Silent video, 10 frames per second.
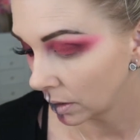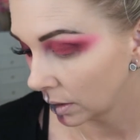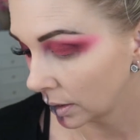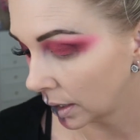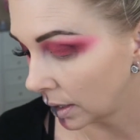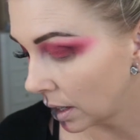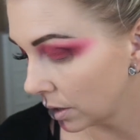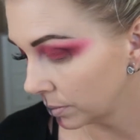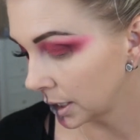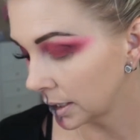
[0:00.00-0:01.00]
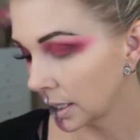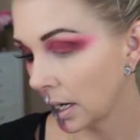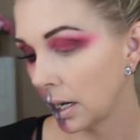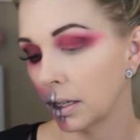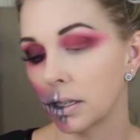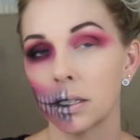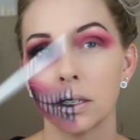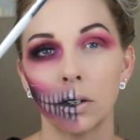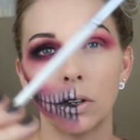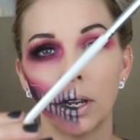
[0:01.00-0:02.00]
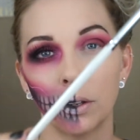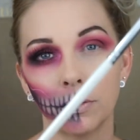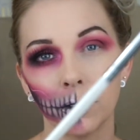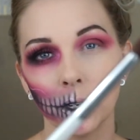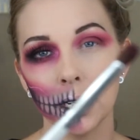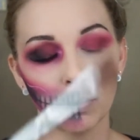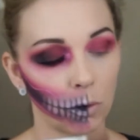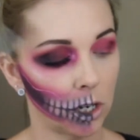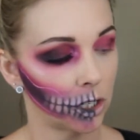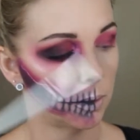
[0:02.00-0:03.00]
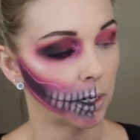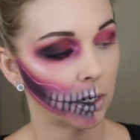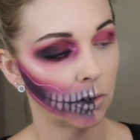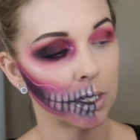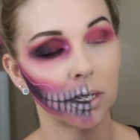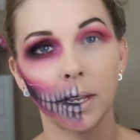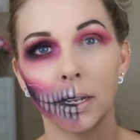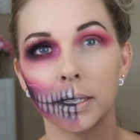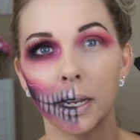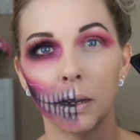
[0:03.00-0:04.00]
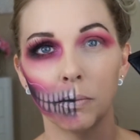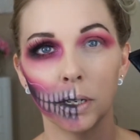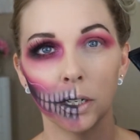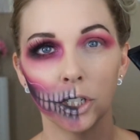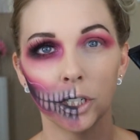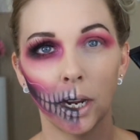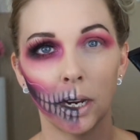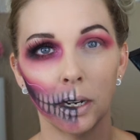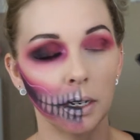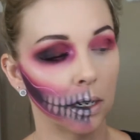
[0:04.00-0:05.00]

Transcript: Okay, now I'm going to take this little e.l.f. crease brush and I'm going to go into that same pink shade,